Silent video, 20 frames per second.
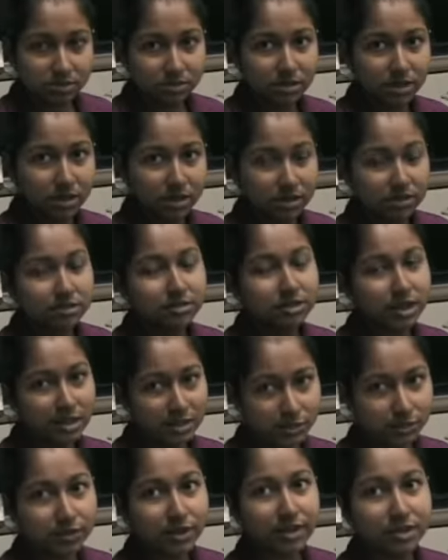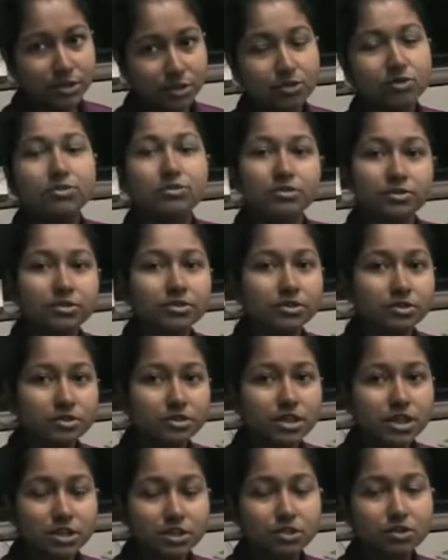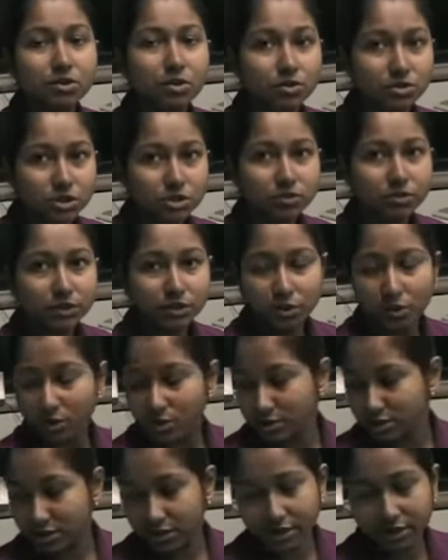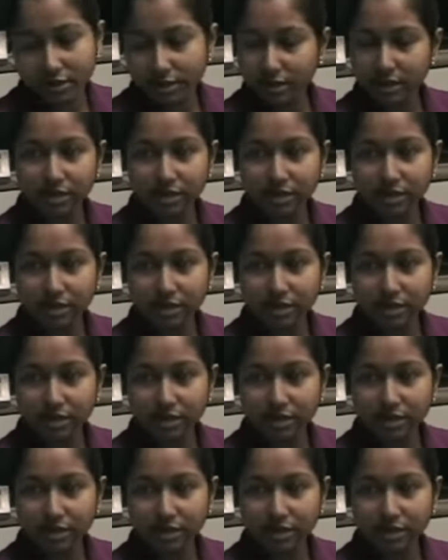That's when you need to coat it with gold. Here,